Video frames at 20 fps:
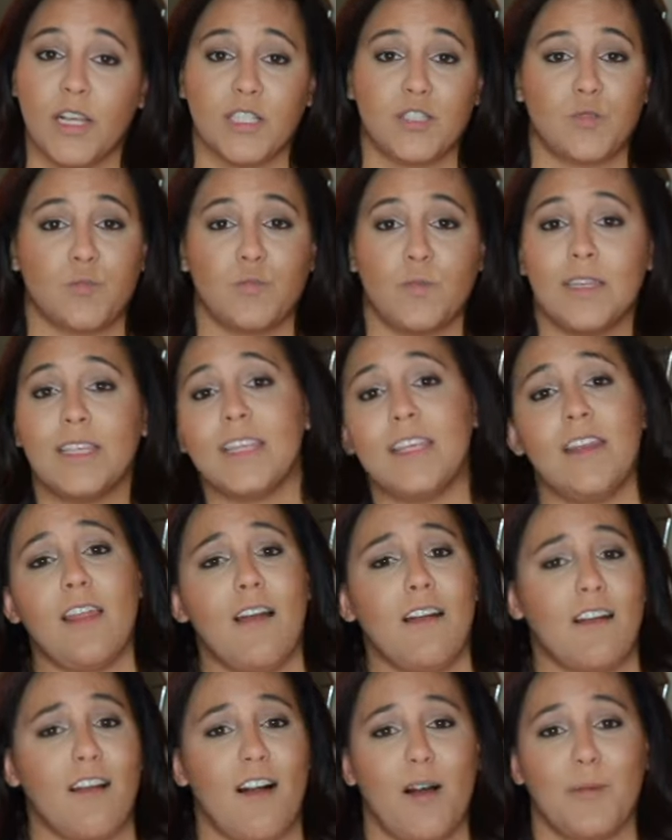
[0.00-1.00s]
It's really
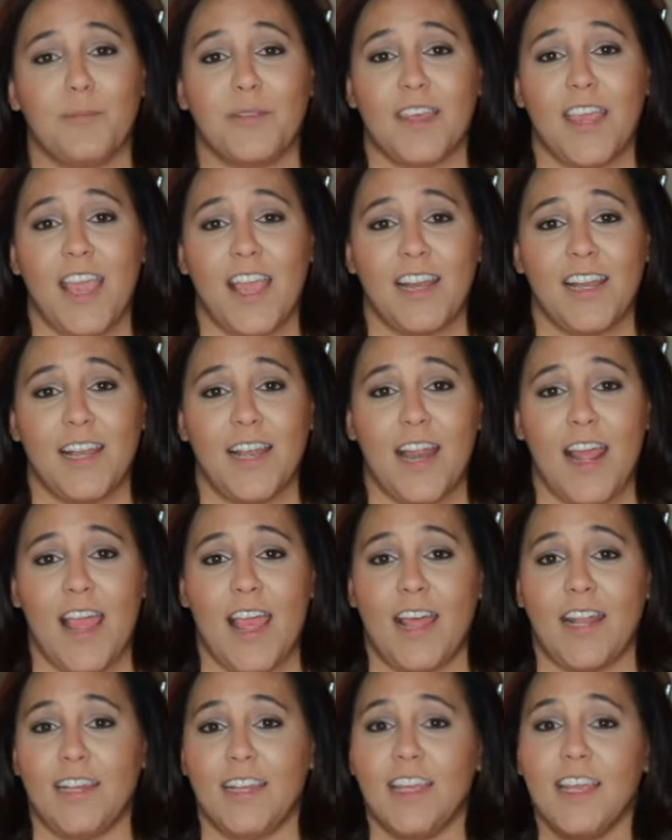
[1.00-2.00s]
not complicated,
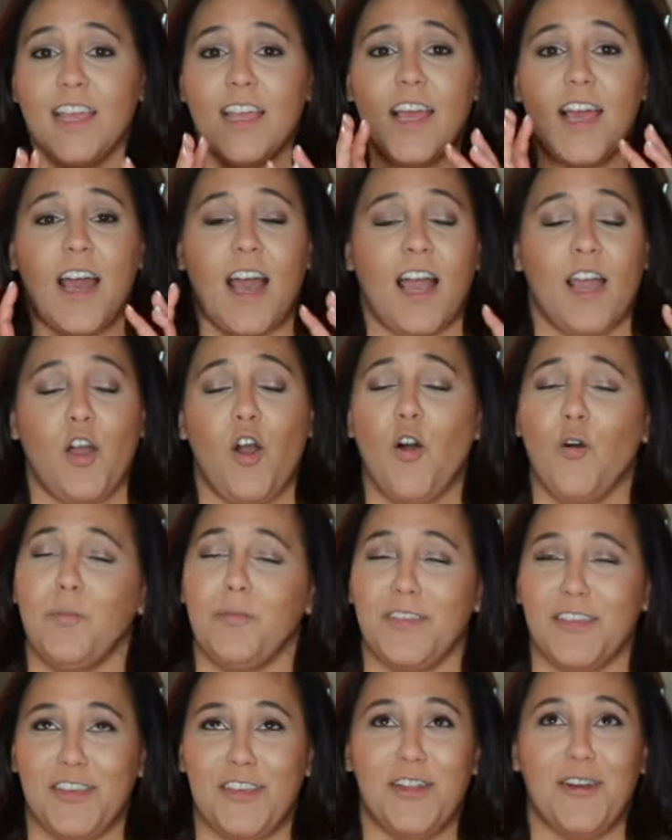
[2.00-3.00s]
and I hope
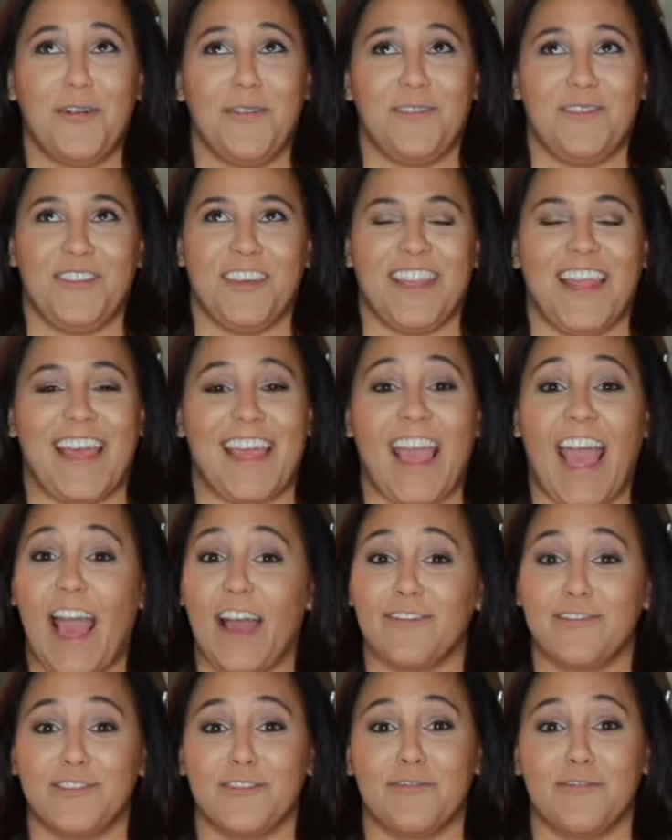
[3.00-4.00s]
that you don't feel like
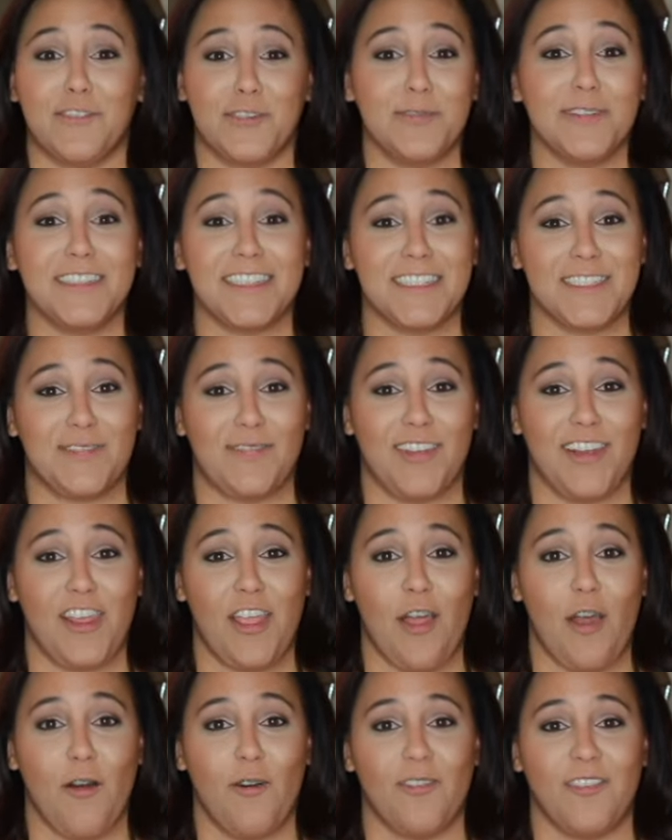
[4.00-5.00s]
after viewing this
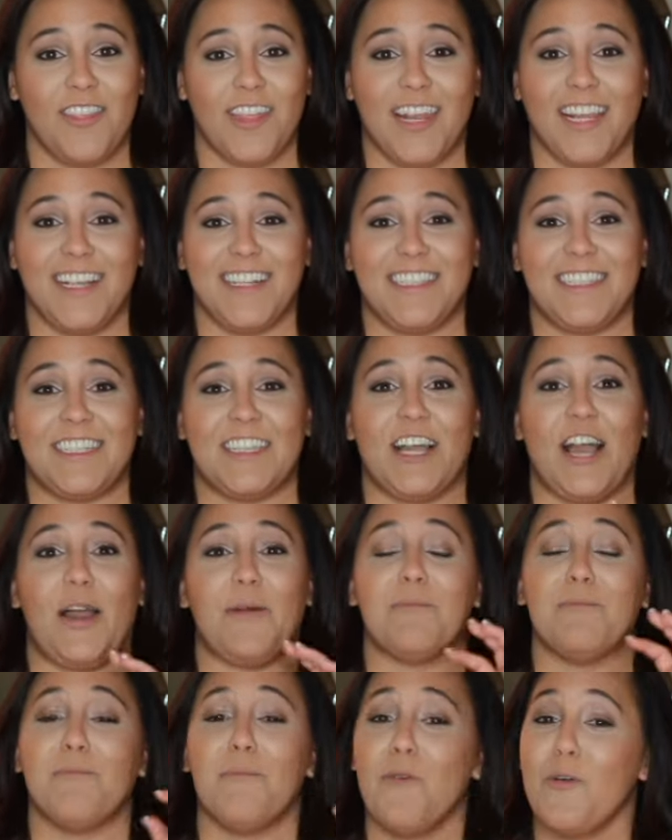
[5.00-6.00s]
video that it
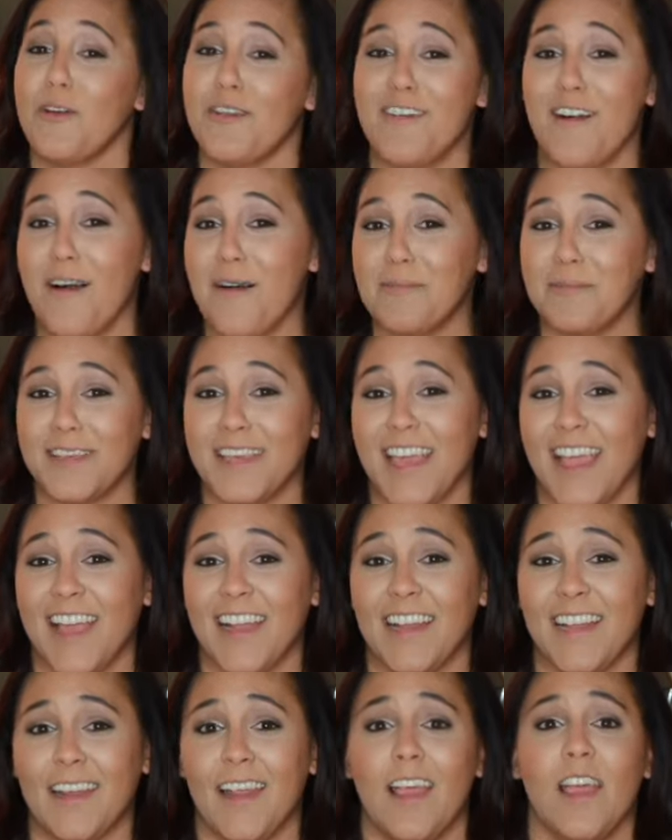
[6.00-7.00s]
got more
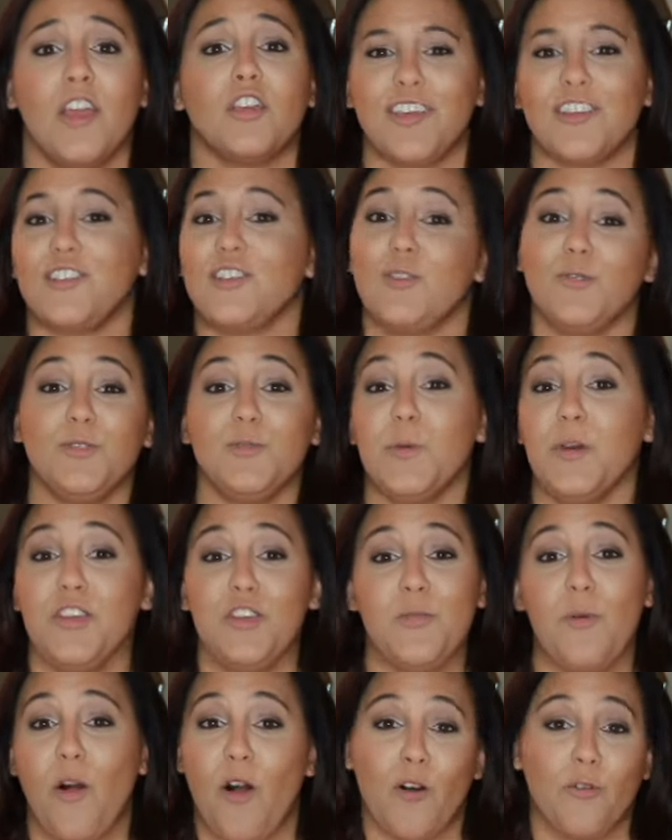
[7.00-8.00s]
complicated. Use what
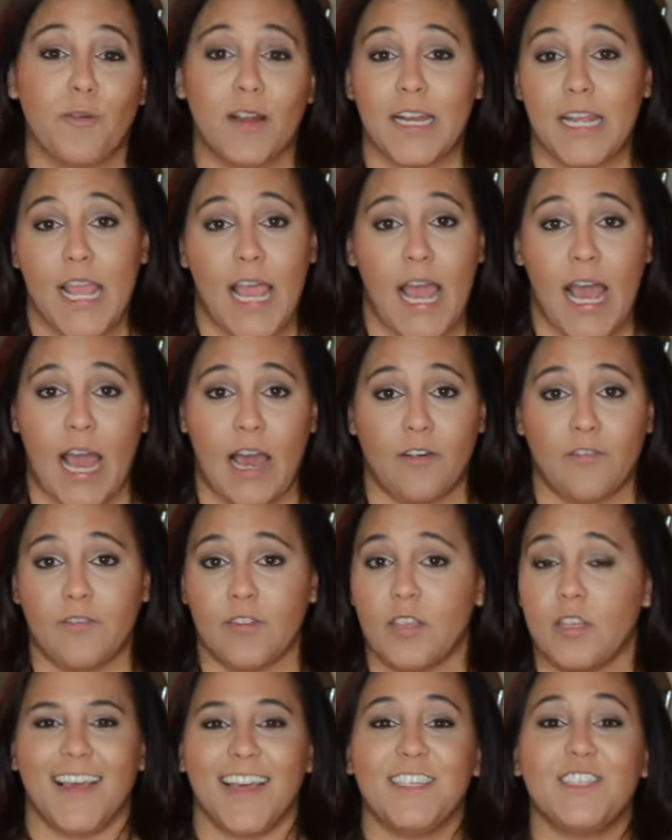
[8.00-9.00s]
you already have.
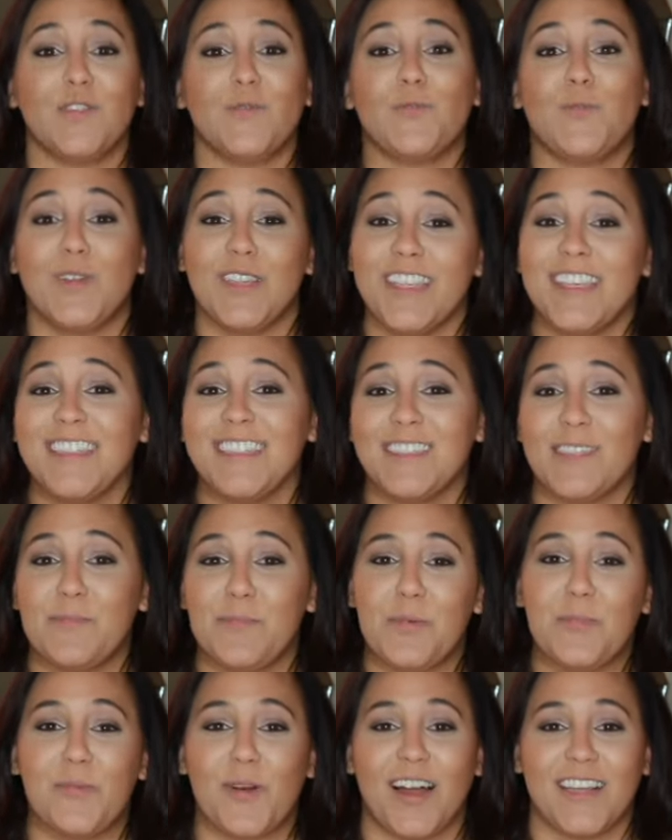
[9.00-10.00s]
It's a really
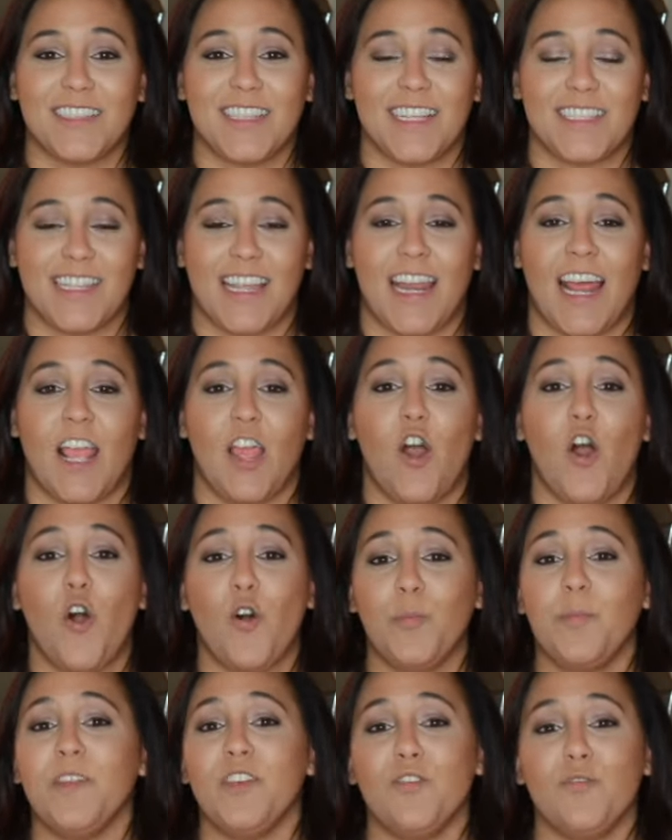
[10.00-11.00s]
simple process, and I
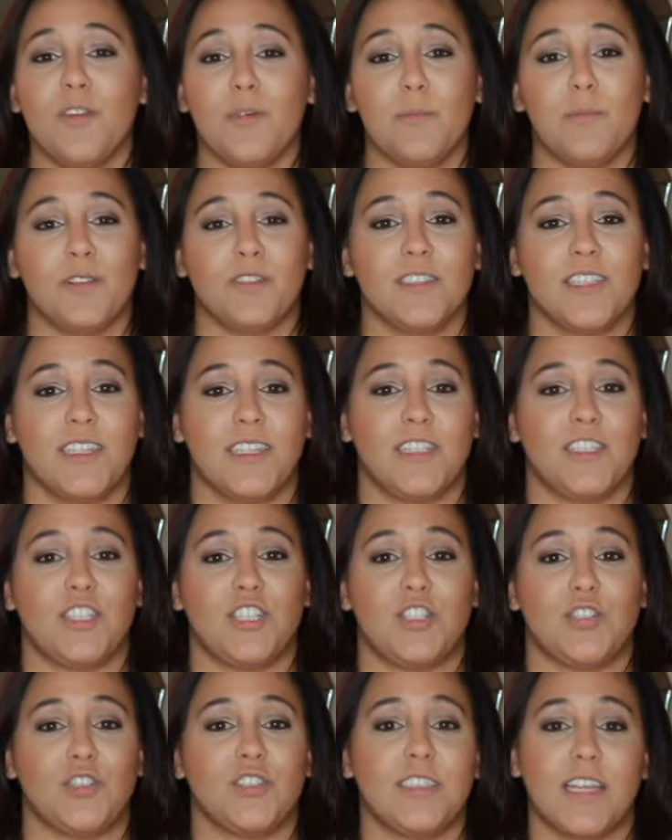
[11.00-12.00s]
hope that you can build it
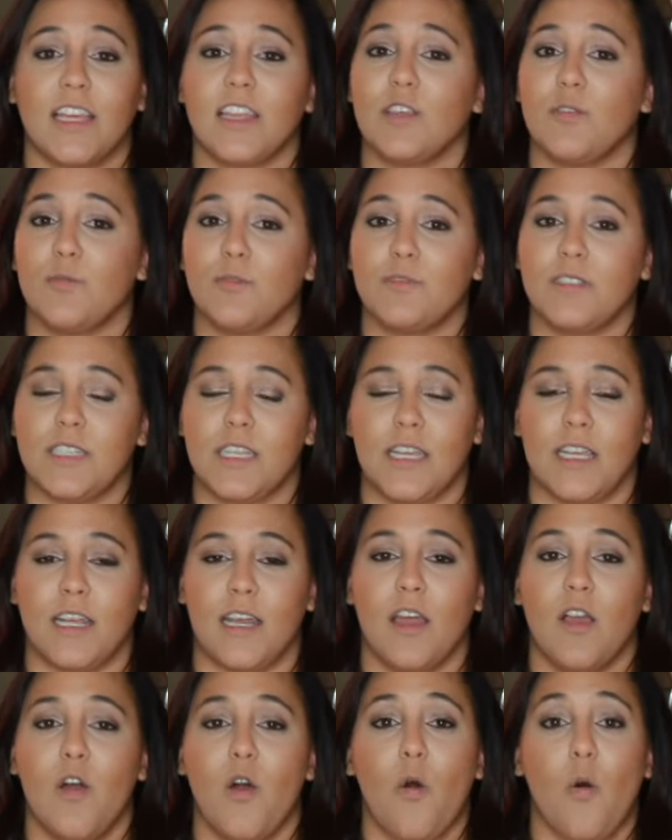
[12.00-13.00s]
into your daily routine
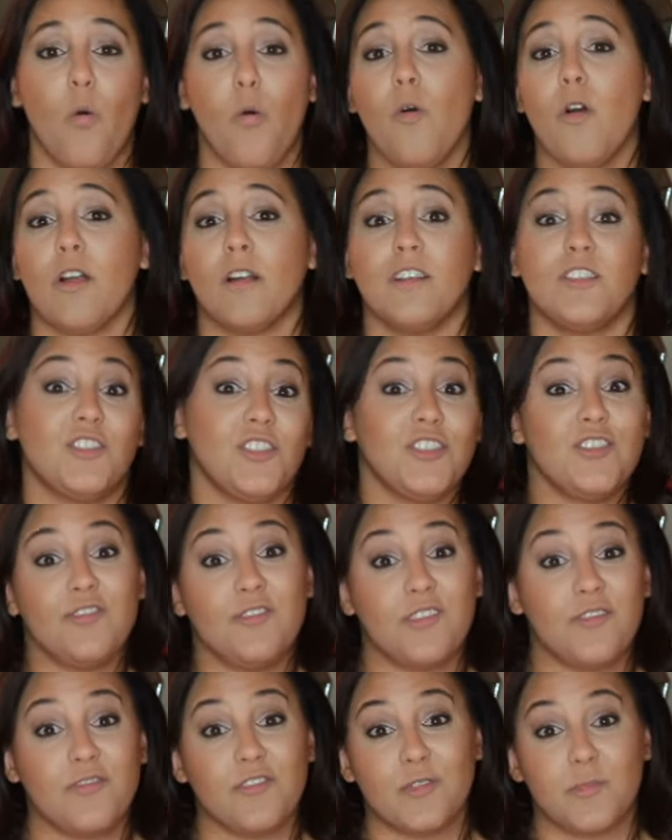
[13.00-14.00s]
or just
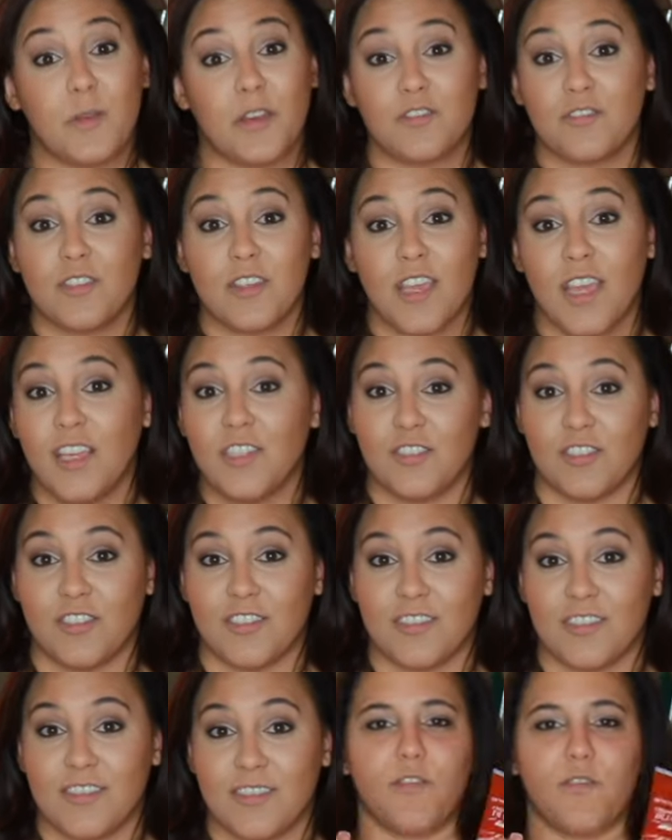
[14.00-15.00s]
use it for special occasions.
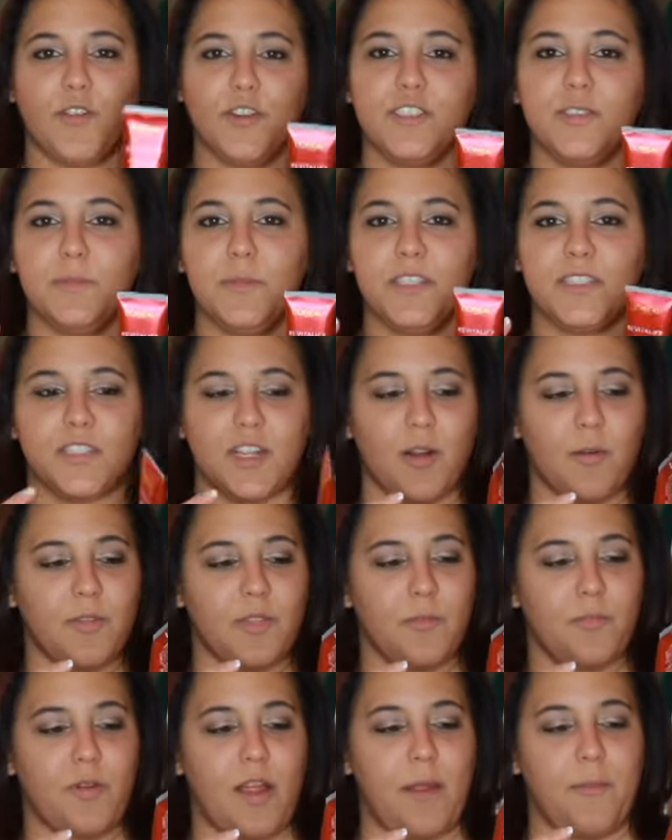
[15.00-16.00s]
First, I'm going to start
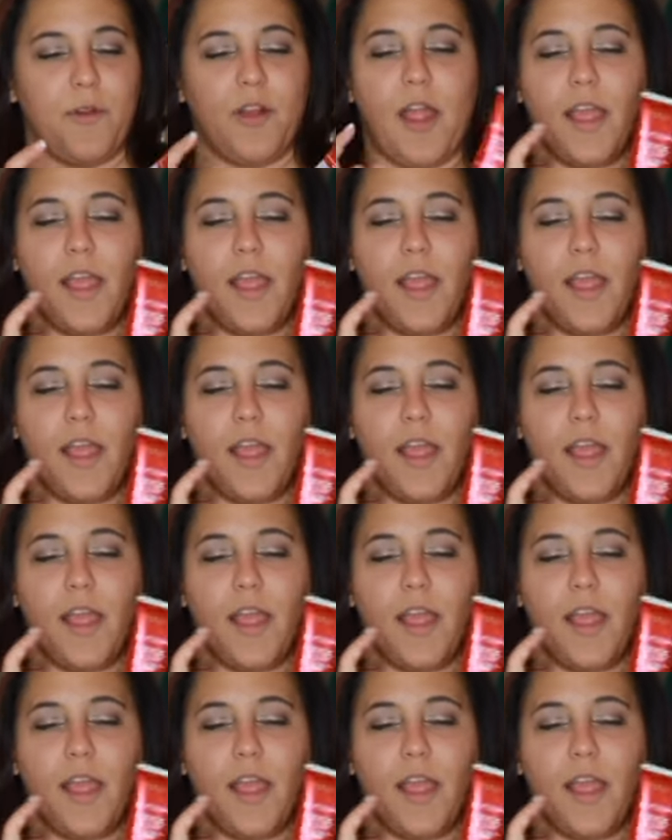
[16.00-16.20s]
with a primer.